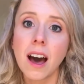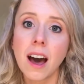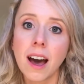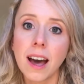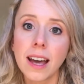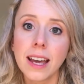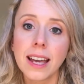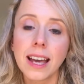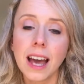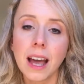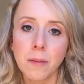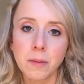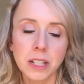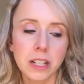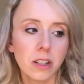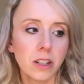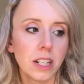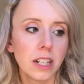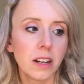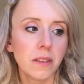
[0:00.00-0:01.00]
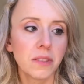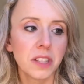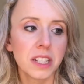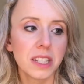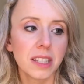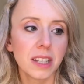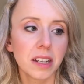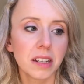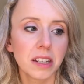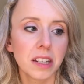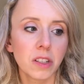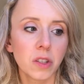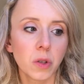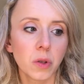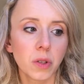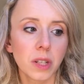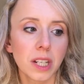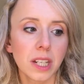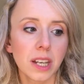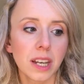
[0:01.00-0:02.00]
I absolutely love this thickening
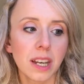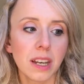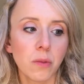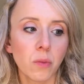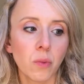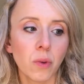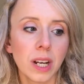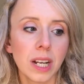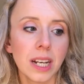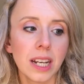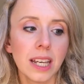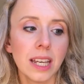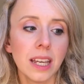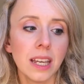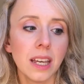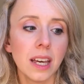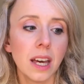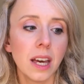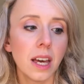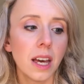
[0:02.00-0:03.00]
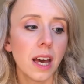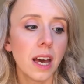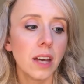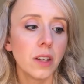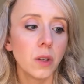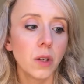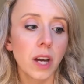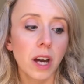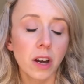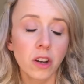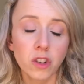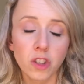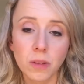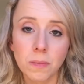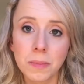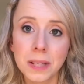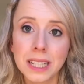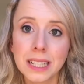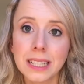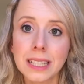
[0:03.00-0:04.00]
tonic. It really, you get
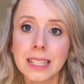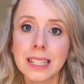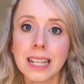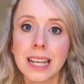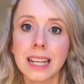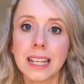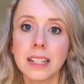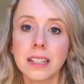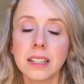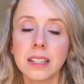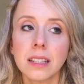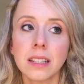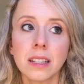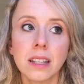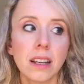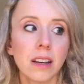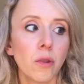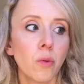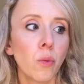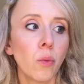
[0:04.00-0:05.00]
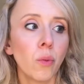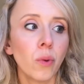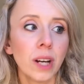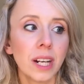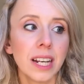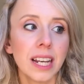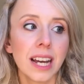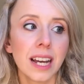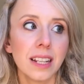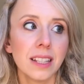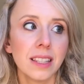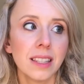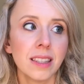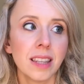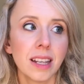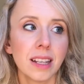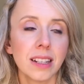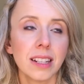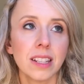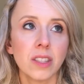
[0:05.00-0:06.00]
100ml, it really adds
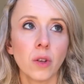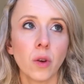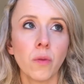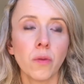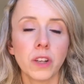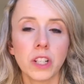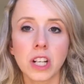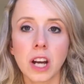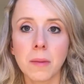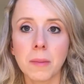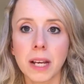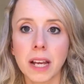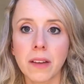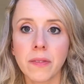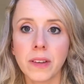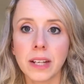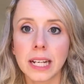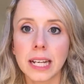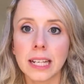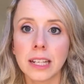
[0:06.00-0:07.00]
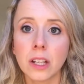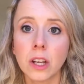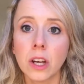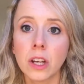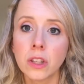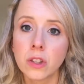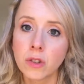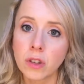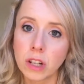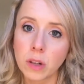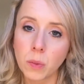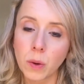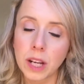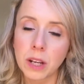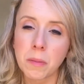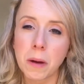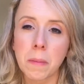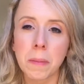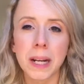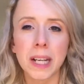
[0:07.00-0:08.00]
thickness over time. Like, I feel like straight away
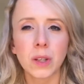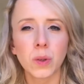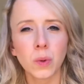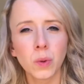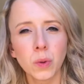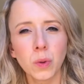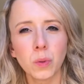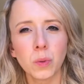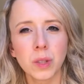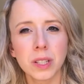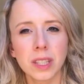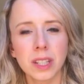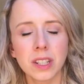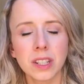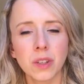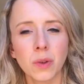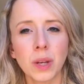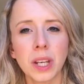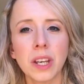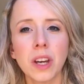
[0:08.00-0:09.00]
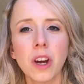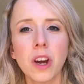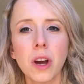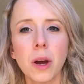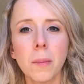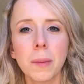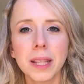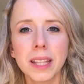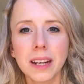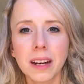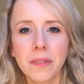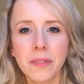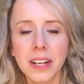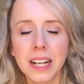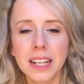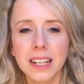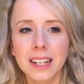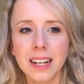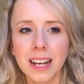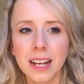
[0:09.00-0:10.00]
you might be like, oh, what's it doing? But then I feel
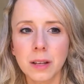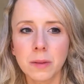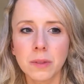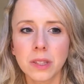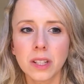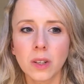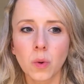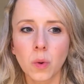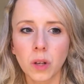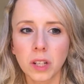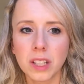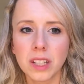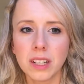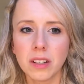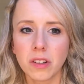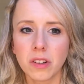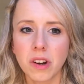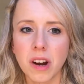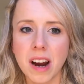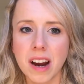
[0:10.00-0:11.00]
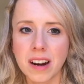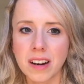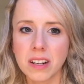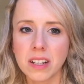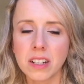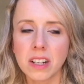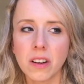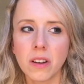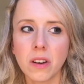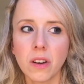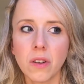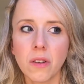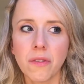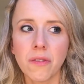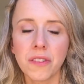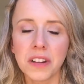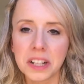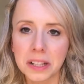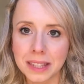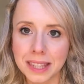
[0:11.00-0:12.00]
like it helps the quality of your hair to
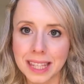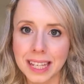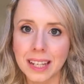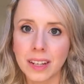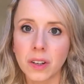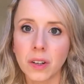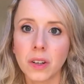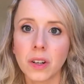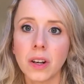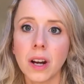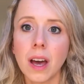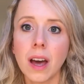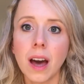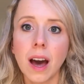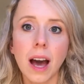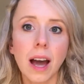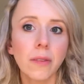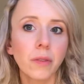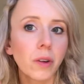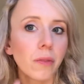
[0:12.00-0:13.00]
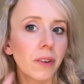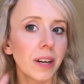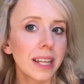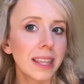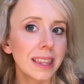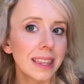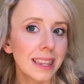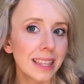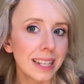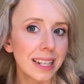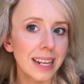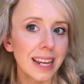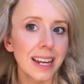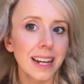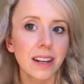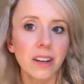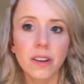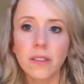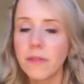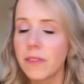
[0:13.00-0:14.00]
feel thicker. I've got very thin
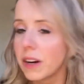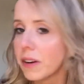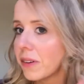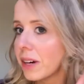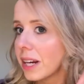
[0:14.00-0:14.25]
hair,